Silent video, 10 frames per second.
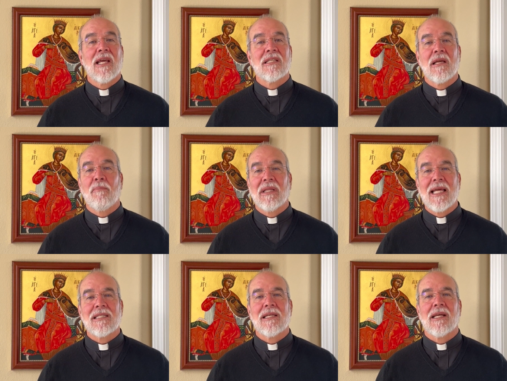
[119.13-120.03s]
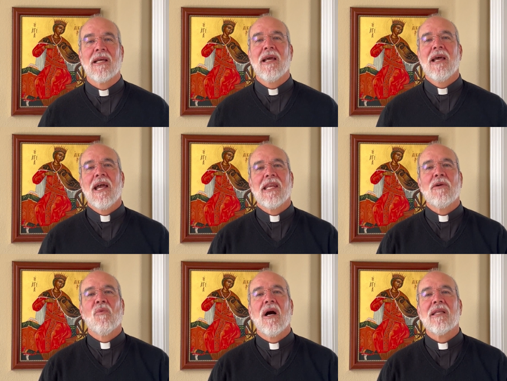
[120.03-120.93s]
as a blessing. And He
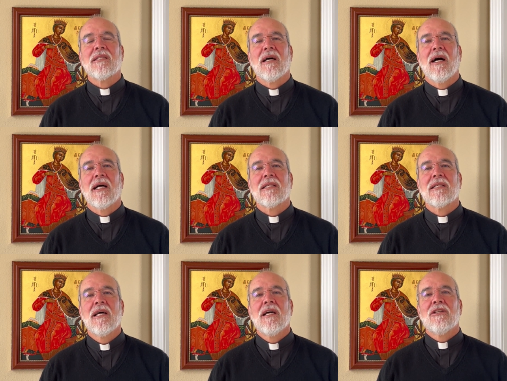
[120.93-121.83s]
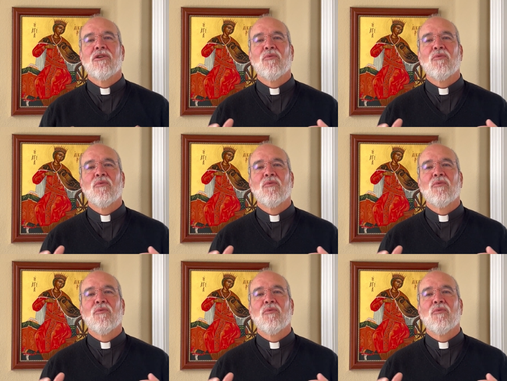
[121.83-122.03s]
wants us to